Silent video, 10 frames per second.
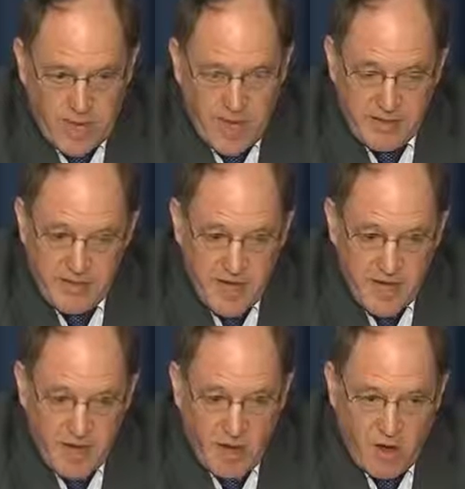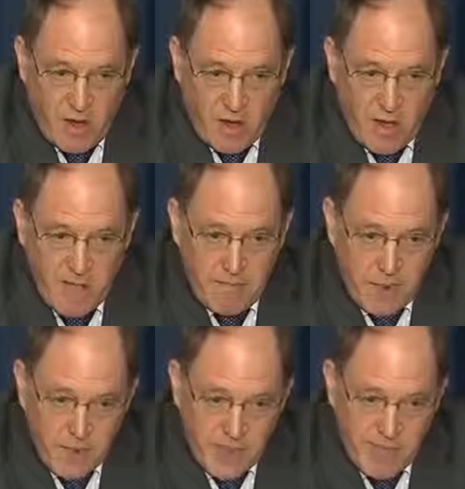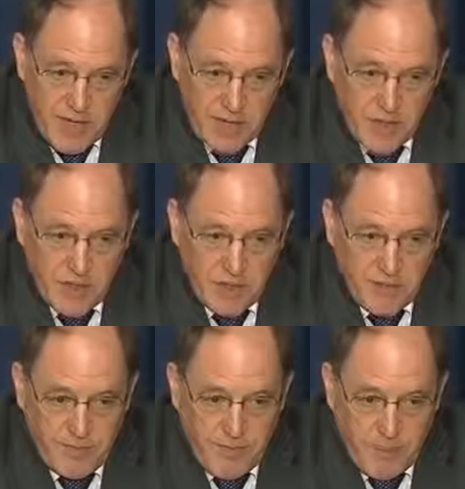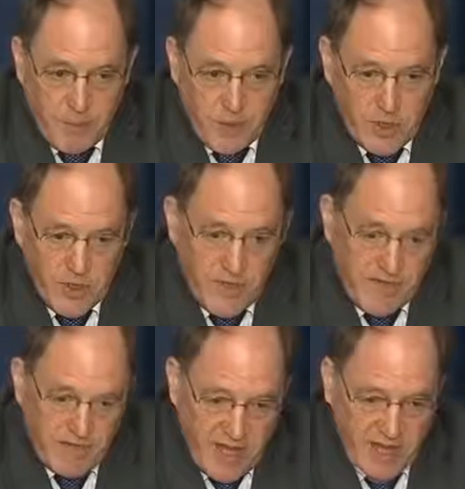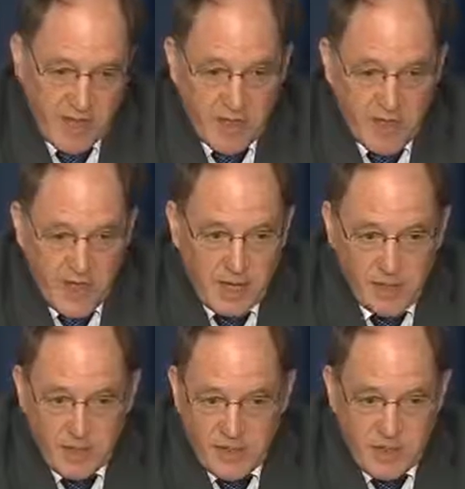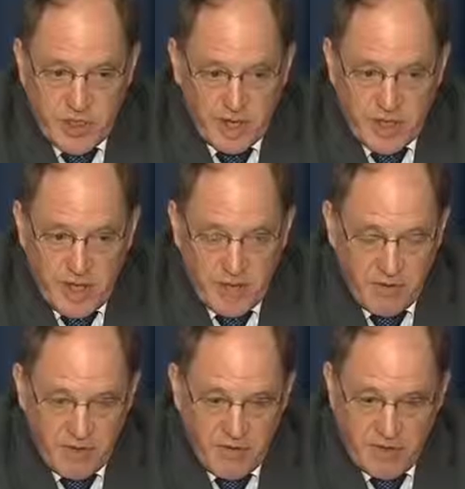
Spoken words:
And they are imposing measures which have led, for example, to the shutdown